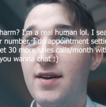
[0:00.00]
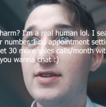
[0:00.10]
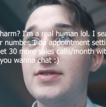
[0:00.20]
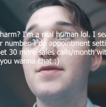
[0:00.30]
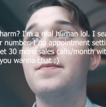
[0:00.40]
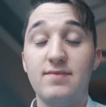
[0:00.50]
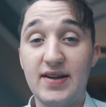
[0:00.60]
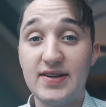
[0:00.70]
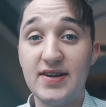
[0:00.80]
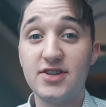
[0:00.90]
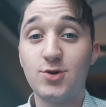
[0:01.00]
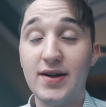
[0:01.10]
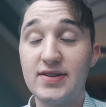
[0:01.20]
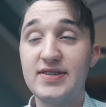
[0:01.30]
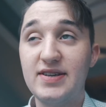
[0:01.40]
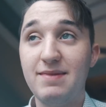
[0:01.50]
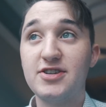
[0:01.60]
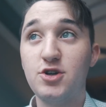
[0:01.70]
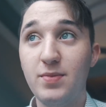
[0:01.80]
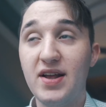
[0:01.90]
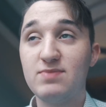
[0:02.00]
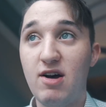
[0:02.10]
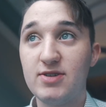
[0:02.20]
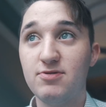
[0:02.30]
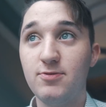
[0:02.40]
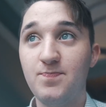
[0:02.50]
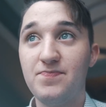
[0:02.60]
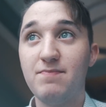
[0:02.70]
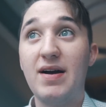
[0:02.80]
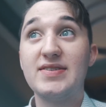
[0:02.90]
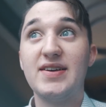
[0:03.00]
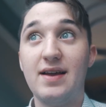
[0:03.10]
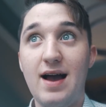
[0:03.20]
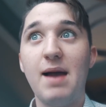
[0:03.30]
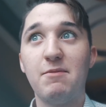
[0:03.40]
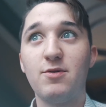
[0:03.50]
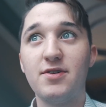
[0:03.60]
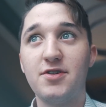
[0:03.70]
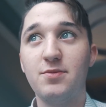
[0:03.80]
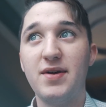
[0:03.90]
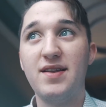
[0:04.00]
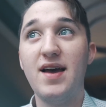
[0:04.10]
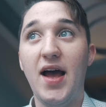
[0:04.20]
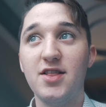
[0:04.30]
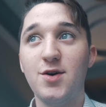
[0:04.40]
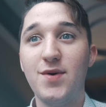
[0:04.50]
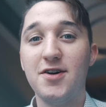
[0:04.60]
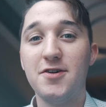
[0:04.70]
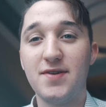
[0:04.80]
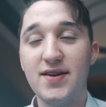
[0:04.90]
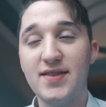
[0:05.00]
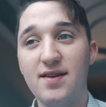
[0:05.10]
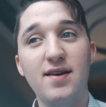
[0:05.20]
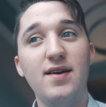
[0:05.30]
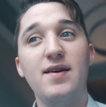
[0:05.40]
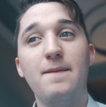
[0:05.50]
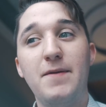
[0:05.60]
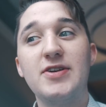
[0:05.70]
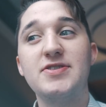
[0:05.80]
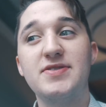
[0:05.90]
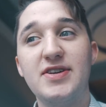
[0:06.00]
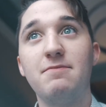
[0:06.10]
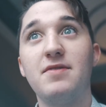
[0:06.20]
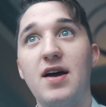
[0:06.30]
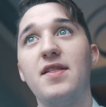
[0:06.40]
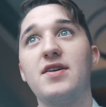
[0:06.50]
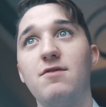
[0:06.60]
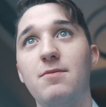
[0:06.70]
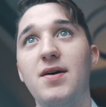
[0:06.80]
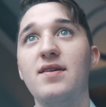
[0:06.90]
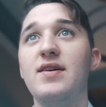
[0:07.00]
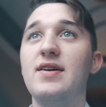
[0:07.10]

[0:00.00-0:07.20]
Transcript: So like I said, trying to seem as human as possible by saying I'm a real human, LOL, right? That makes you seem not like a robot.